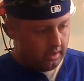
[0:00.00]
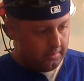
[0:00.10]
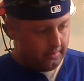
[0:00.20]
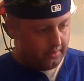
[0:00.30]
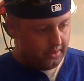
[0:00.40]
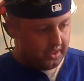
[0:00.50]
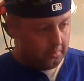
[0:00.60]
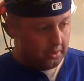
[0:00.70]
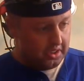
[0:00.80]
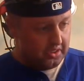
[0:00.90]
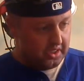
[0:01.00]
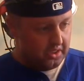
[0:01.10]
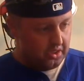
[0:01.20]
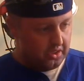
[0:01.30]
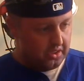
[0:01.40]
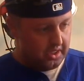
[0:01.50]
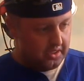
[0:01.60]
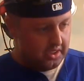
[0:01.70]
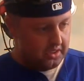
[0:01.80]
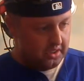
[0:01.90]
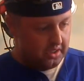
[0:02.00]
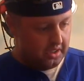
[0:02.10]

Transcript: I mean, for some reason it just doesn't